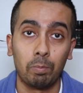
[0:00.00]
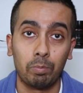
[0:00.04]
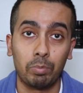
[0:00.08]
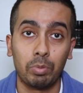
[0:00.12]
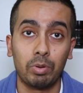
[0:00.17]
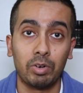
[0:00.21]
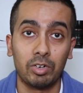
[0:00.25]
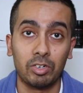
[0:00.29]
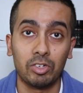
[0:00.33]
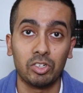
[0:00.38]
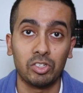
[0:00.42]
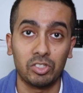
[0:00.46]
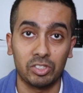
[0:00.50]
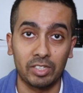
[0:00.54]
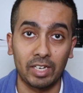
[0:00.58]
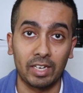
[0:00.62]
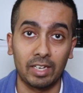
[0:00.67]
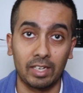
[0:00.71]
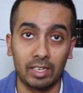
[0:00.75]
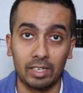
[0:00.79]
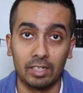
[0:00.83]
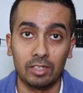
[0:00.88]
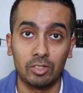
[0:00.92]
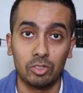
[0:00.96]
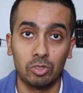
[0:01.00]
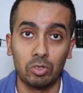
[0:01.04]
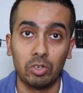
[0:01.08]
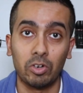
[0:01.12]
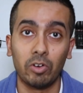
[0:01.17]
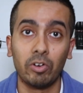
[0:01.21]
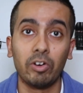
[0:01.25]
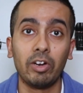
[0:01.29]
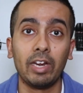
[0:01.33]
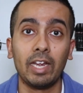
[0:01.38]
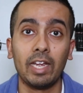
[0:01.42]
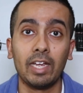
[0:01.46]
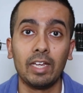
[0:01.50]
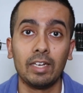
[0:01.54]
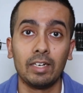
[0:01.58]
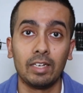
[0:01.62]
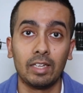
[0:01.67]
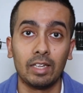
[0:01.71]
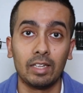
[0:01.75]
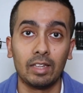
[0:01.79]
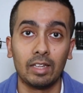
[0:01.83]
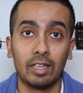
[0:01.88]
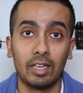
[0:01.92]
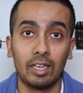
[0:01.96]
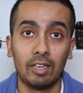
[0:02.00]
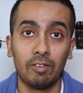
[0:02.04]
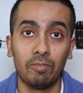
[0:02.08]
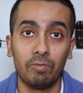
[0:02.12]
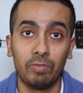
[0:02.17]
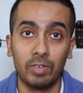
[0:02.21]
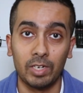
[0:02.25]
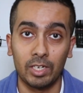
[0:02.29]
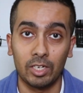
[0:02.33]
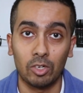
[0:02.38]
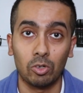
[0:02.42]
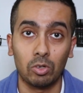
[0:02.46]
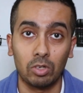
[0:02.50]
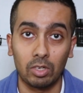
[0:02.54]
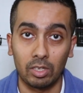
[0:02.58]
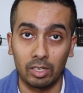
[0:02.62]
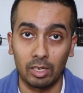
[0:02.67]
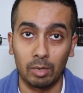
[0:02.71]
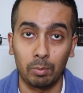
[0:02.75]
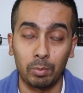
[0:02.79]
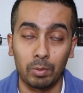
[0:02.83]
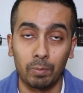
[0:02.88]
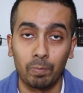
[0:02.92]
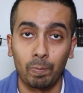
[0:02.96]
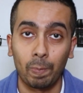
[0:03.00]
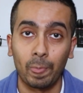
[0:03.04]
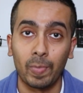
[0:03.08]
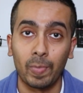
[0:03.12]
per second to create a video clip.